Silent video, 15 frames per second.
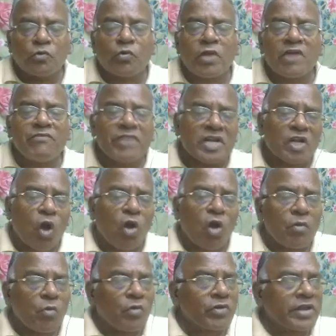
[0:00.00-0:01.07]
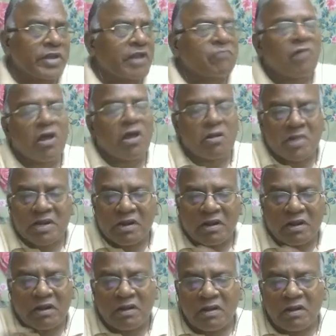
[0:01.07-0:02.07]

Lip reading: Today we talk about the environmental